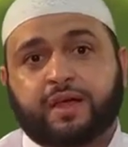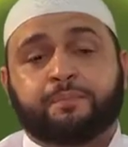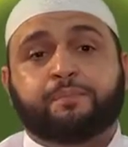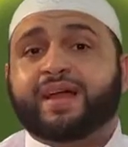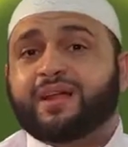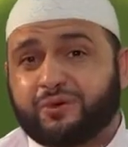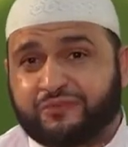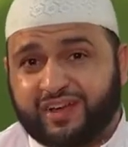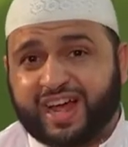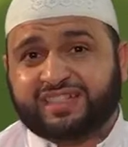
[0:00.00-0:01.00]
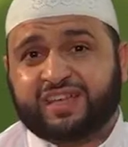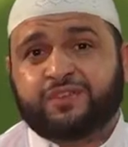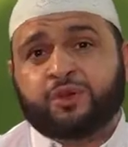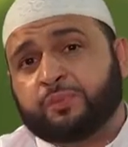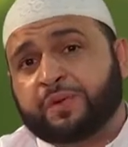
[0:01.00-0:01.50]
Matter of fact, if
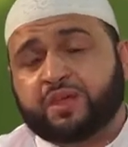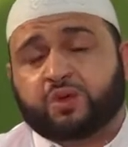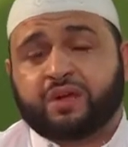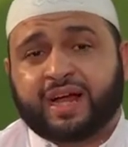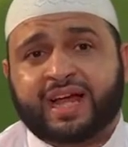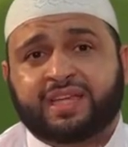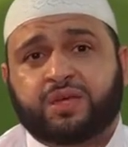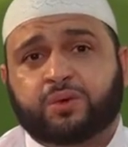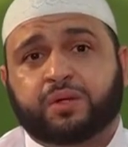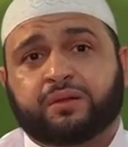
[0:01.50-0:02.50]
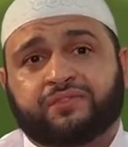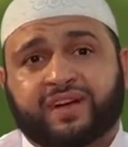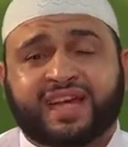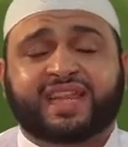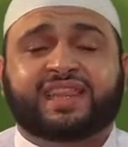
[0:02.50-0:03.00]
you open your Quran, you will
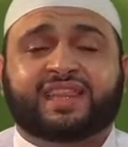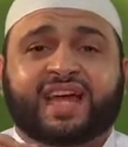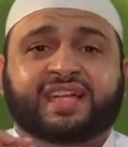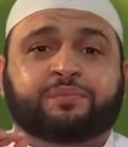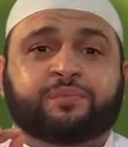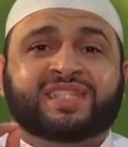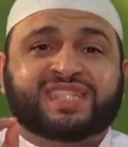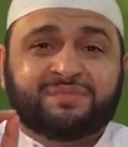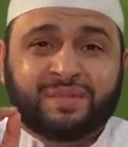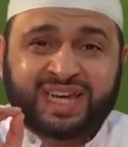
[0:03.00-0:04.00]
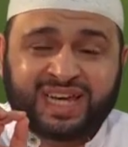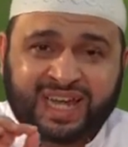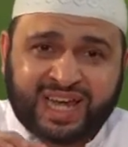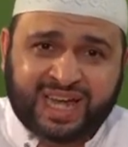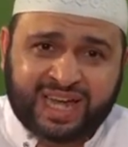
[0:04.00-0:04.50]
find that
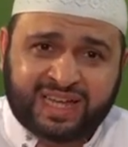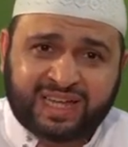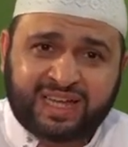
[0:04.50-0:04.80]
Bismillah,